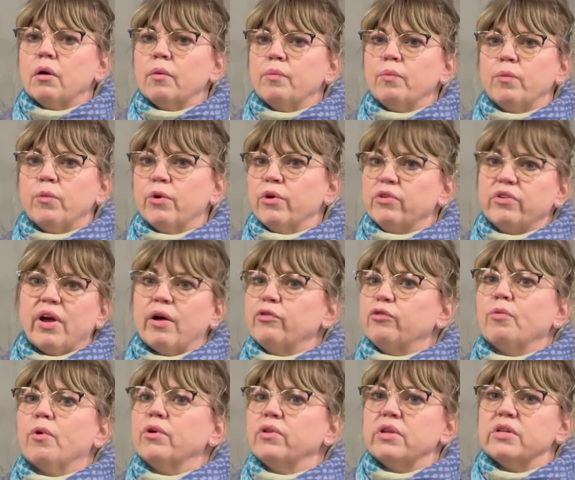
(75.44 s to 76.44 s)
was how
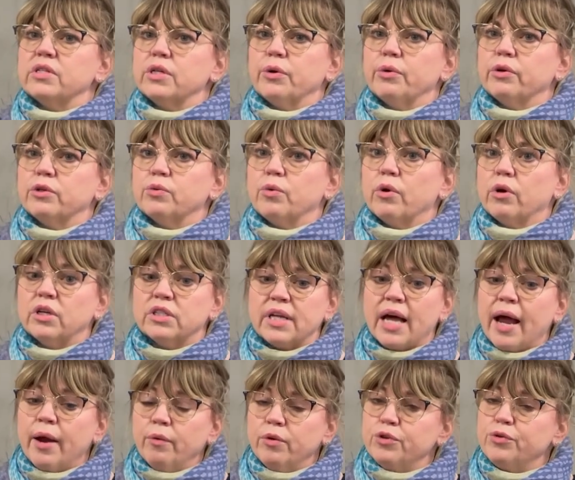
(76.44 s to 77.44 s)
smart these lyrics were. Because
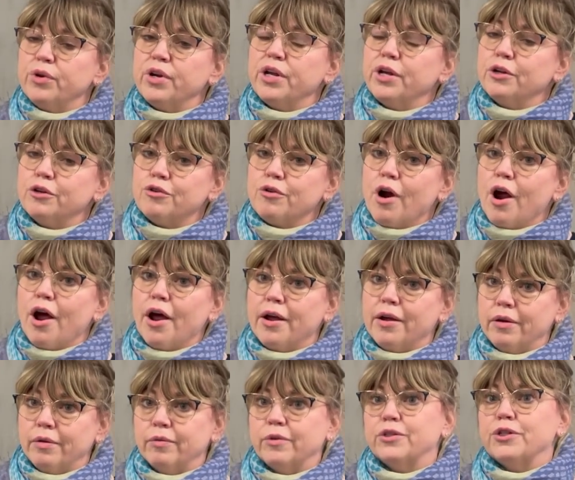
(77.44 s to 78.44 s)
I was reading it
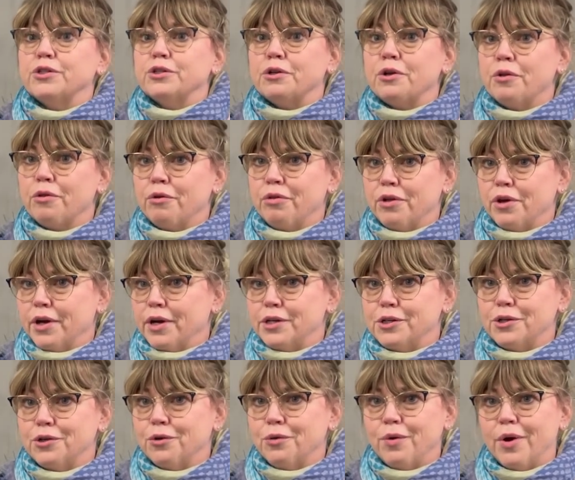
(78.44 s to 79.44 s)
dry, which is another thing I
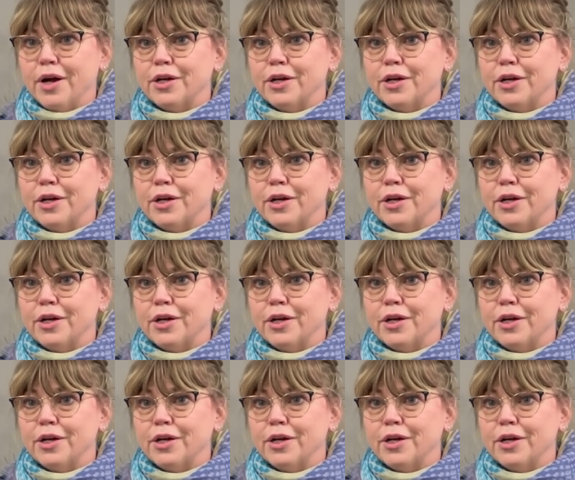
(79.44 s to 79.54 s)
do.